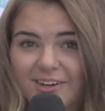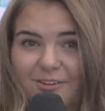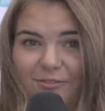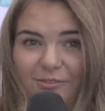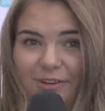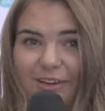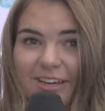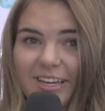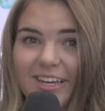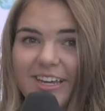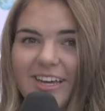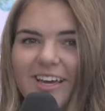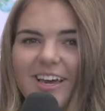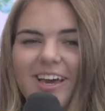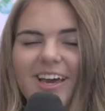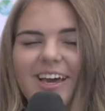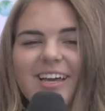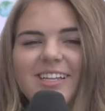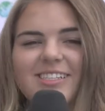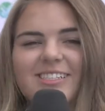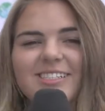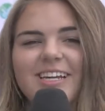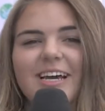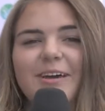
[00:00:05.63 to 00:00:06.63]
event,
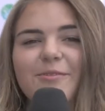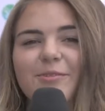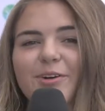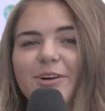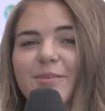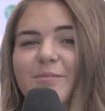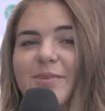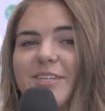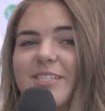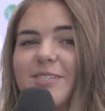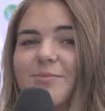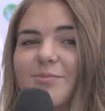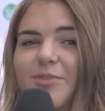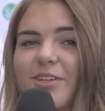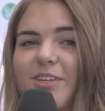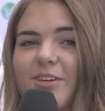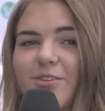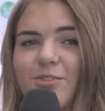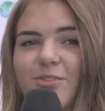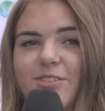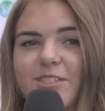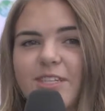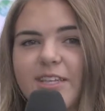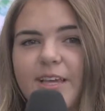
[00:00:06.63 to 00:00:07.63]
and tonight we're going to meet some
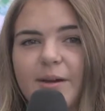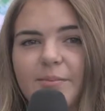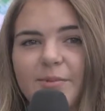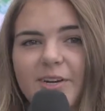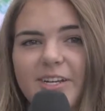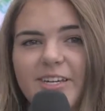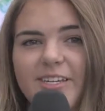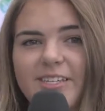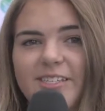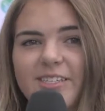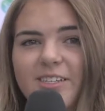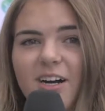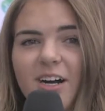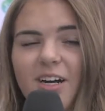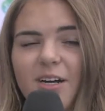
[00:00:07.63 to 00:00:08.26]
really cool celebrities,